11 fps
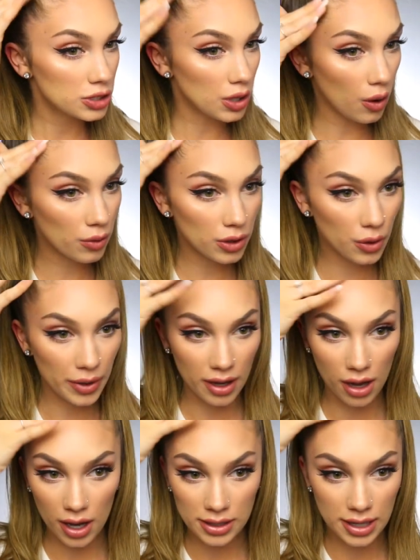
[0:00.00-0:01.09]
tone going
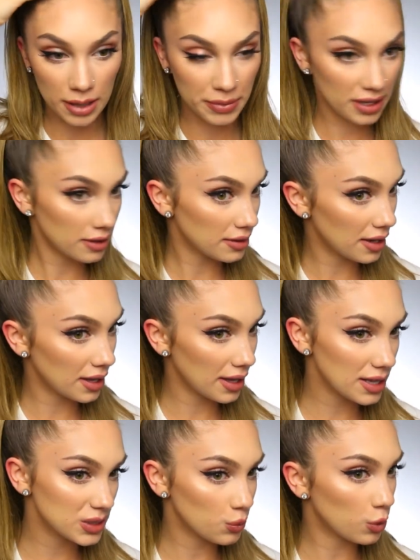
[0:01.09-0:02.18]
on up here, and then it
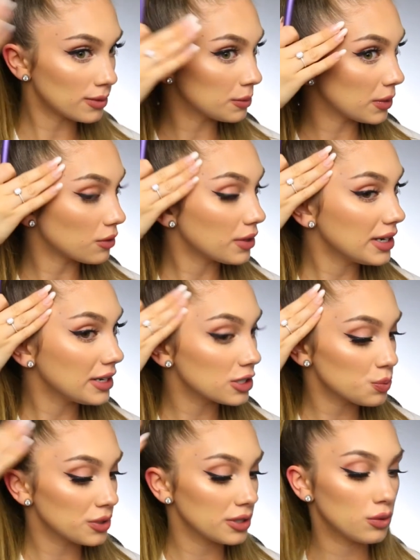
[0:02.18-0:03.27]
gets warmer, but right here
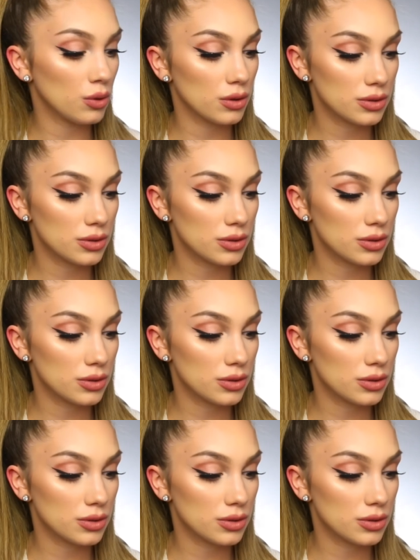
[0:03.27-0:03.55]
it's pretty cool.